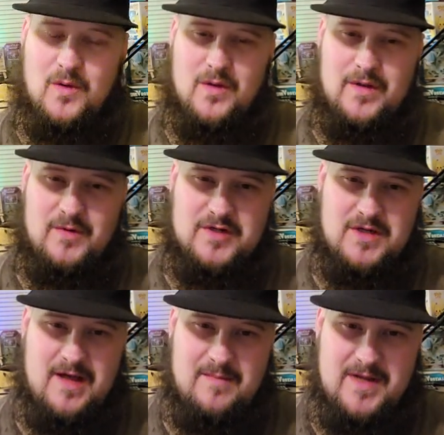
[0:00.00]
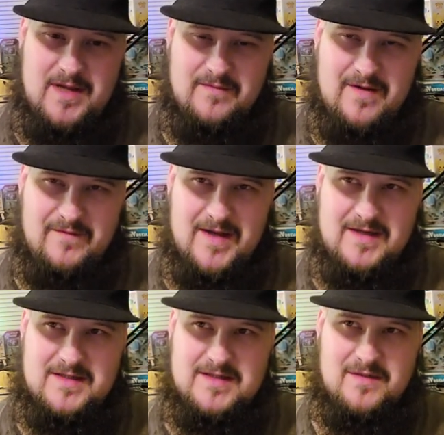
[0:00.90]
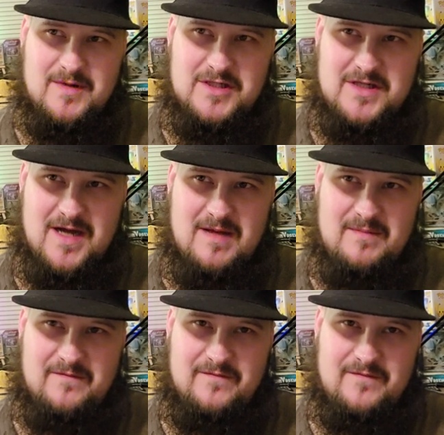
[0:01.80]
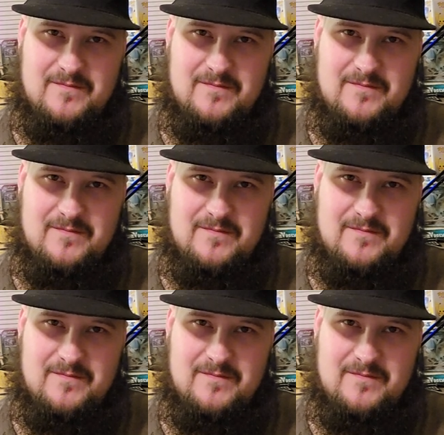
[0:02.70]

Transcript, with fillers: or they want you to have, be have like so much time of